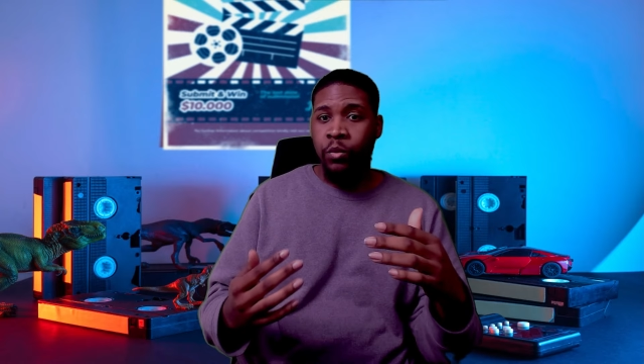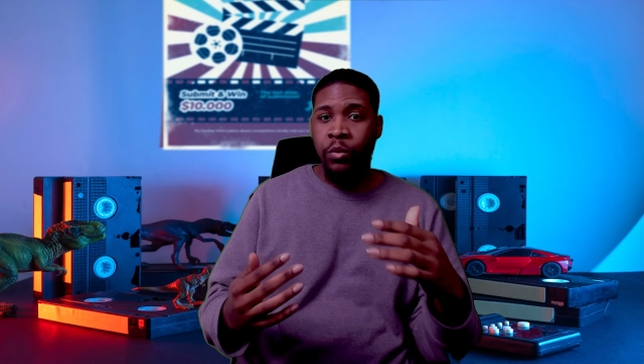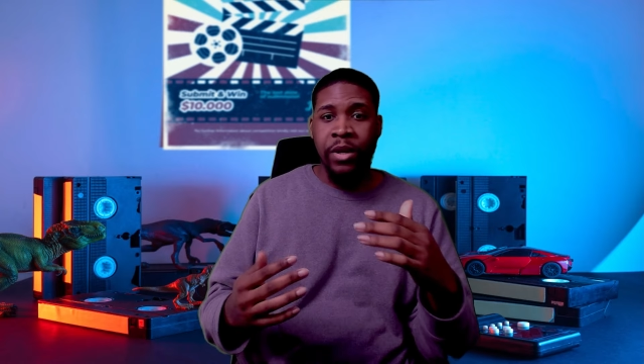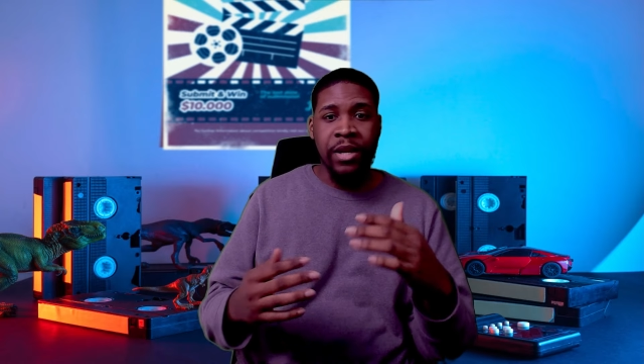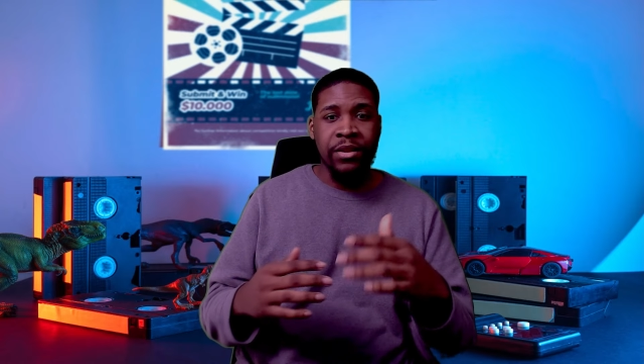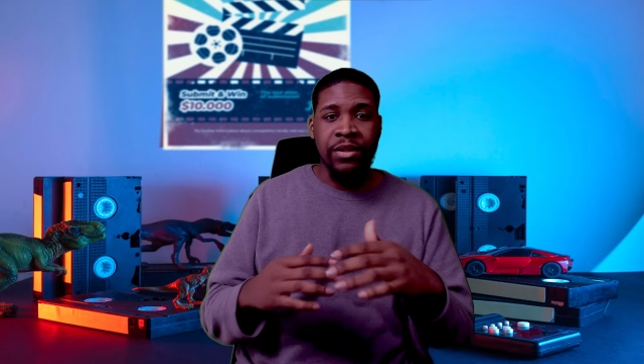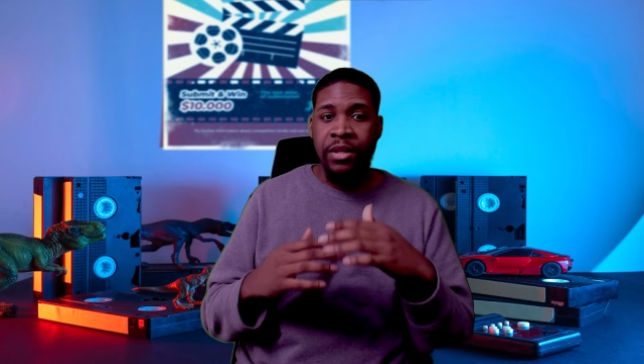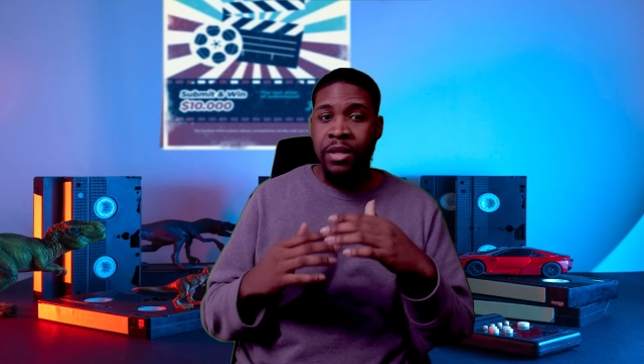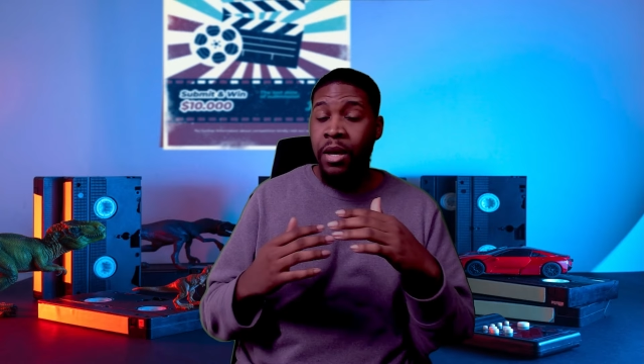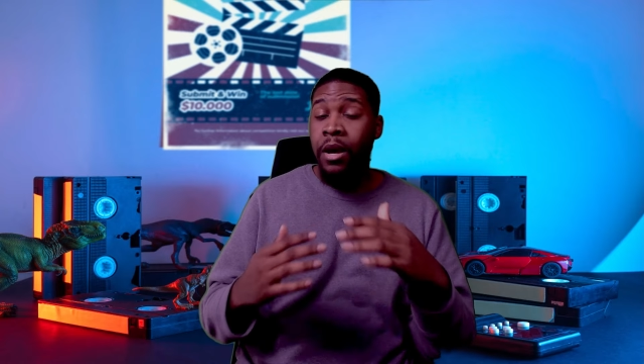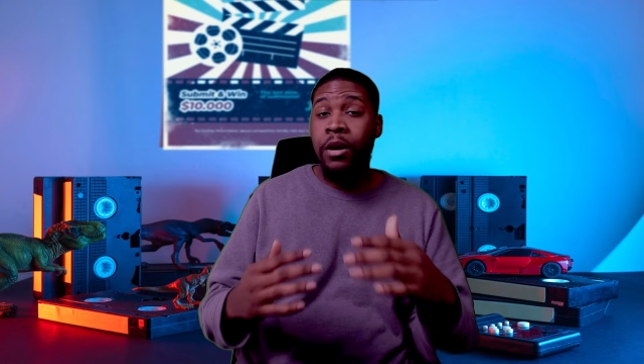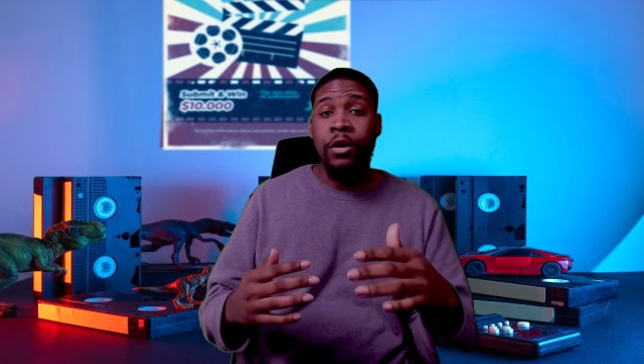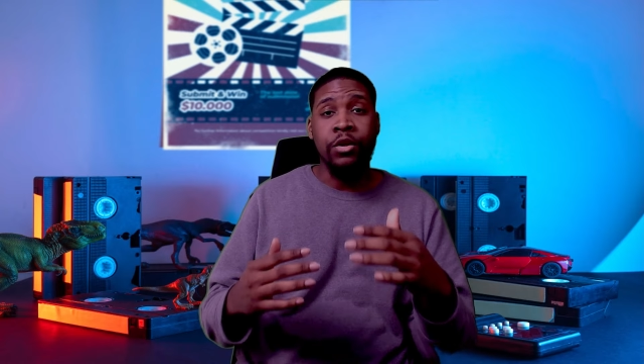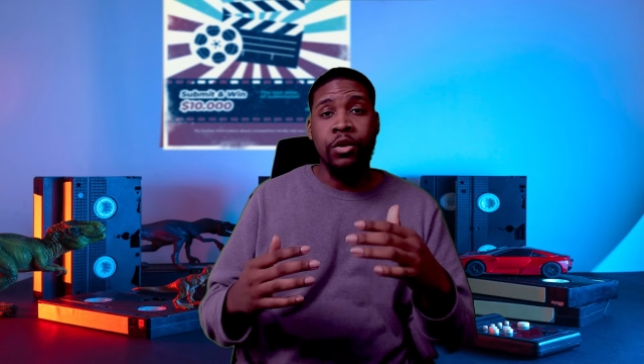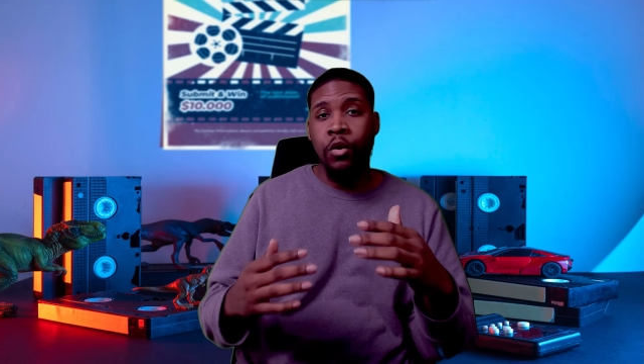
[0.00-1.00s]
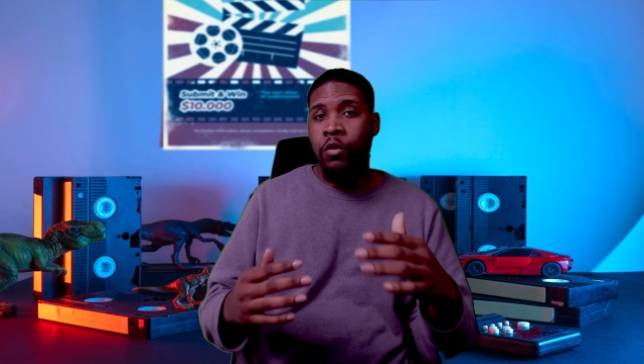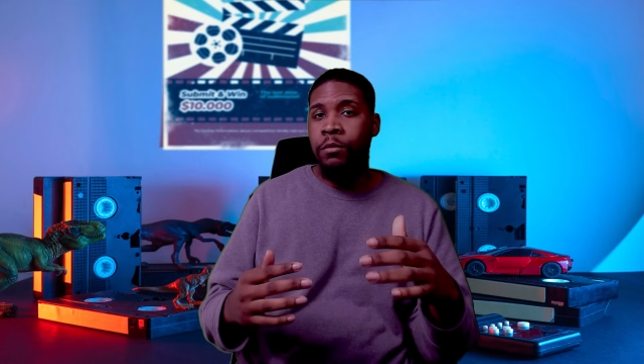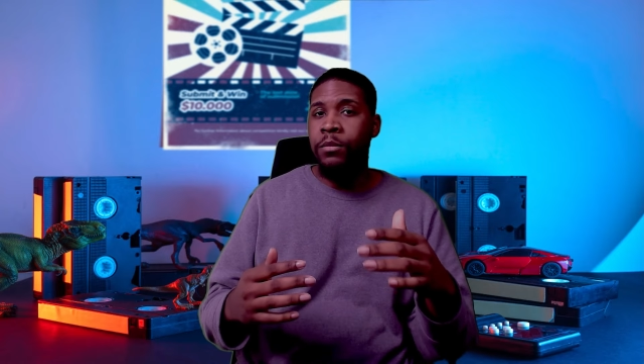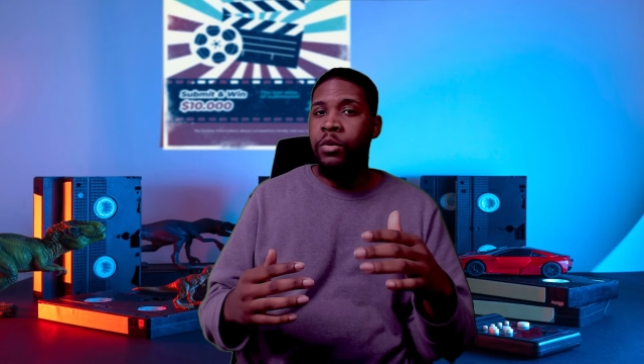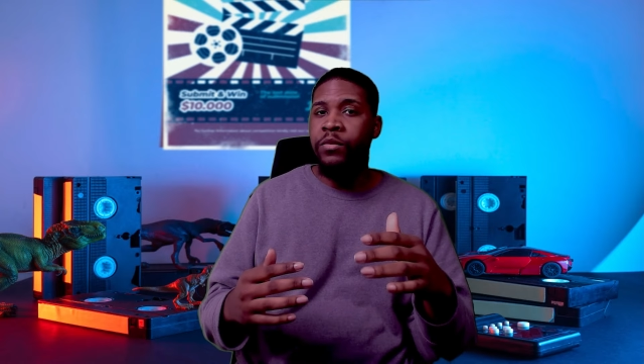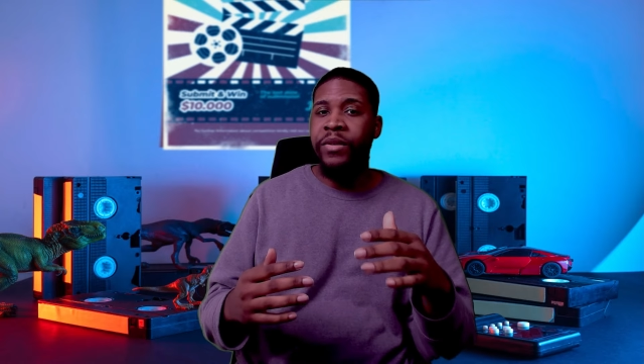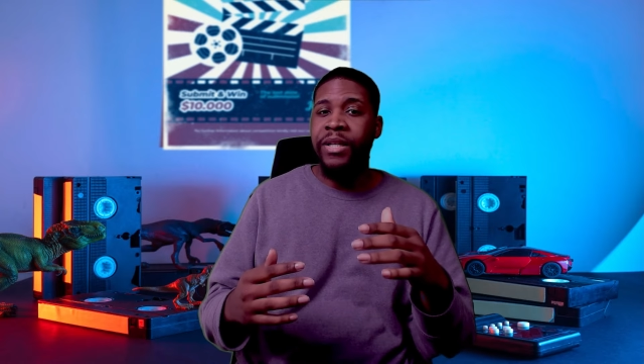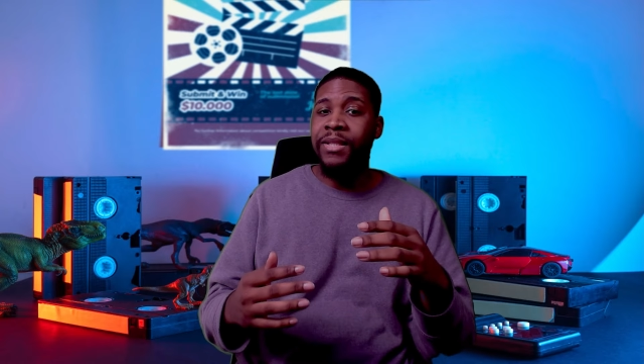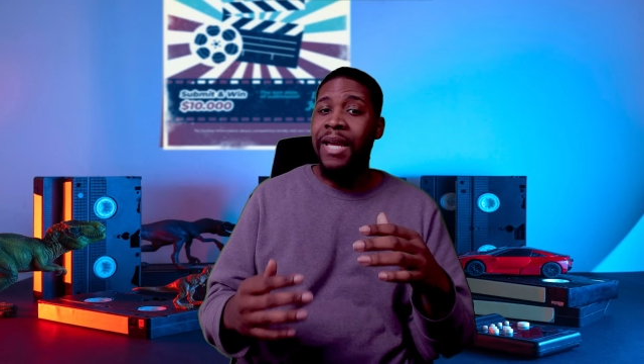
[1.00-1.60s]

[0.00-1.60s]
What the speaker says: with young adult movies.